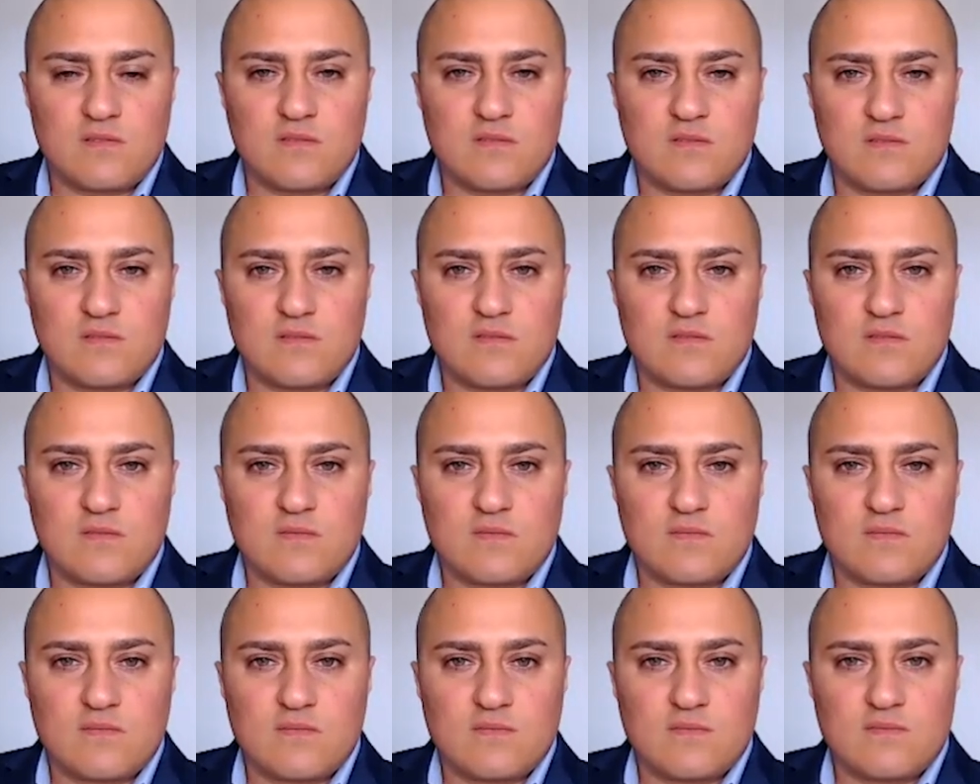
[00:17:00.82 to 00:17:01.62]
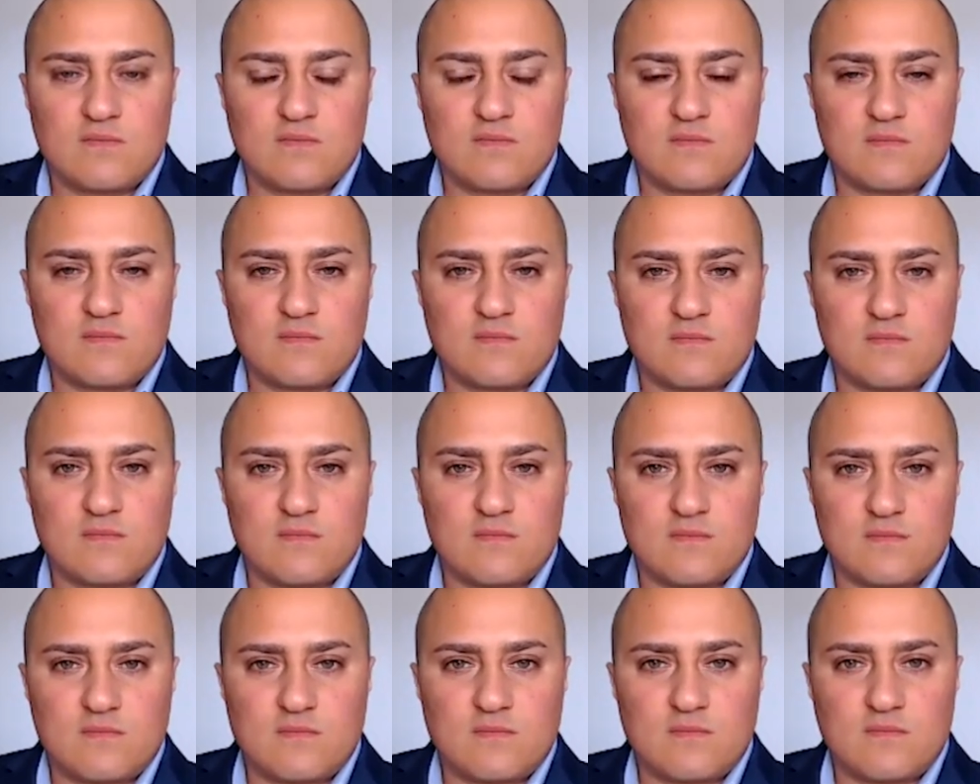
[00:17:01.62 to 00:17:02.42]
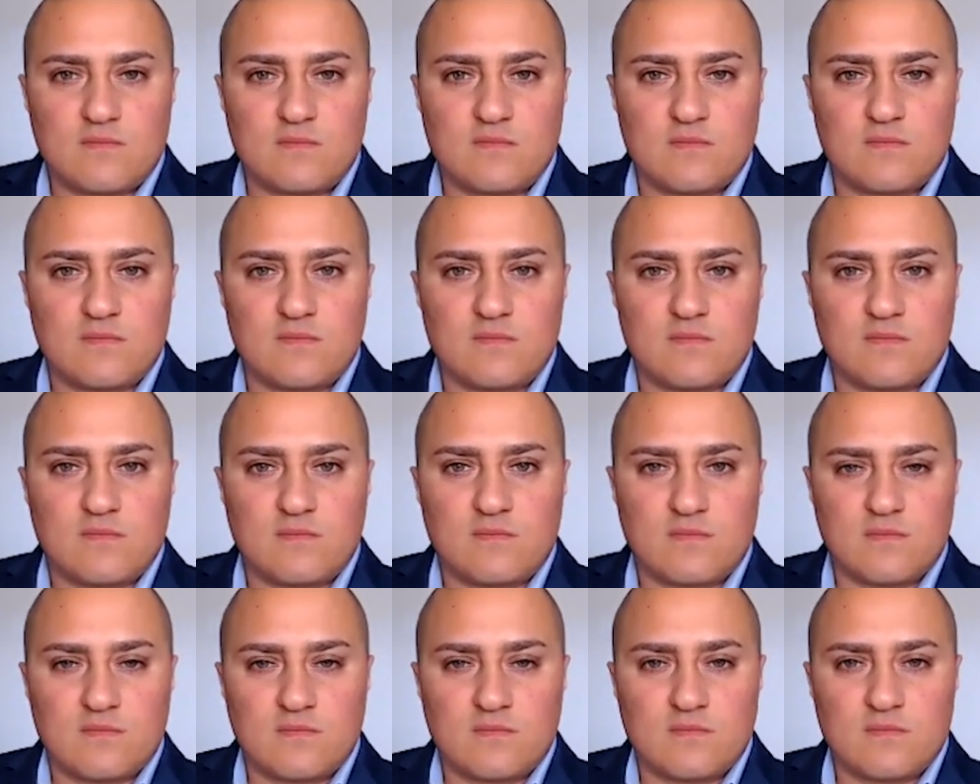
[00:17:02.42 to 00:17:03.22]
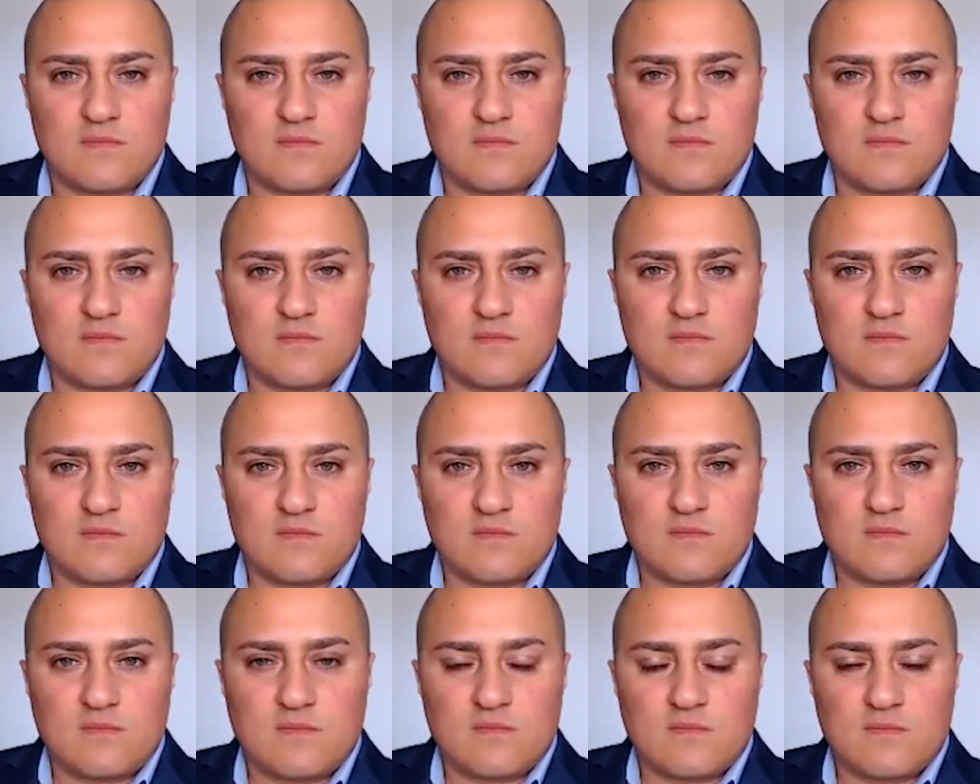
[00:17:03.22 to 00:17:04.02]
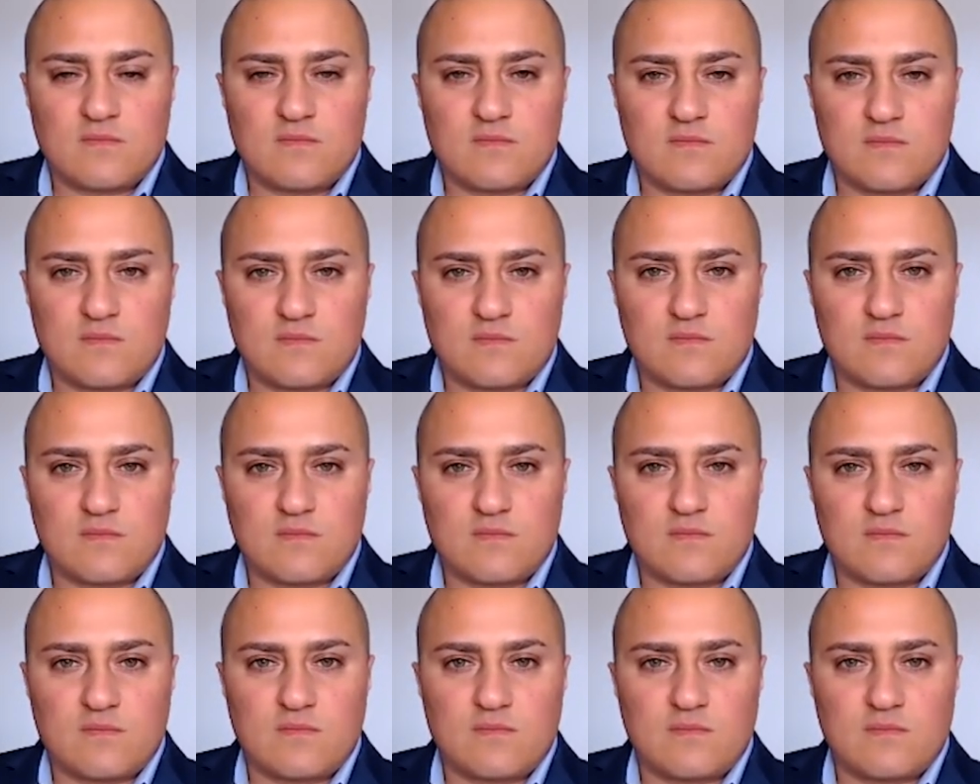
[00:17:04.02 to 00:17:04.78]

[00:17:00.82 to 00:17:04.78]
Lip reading: (not speaking)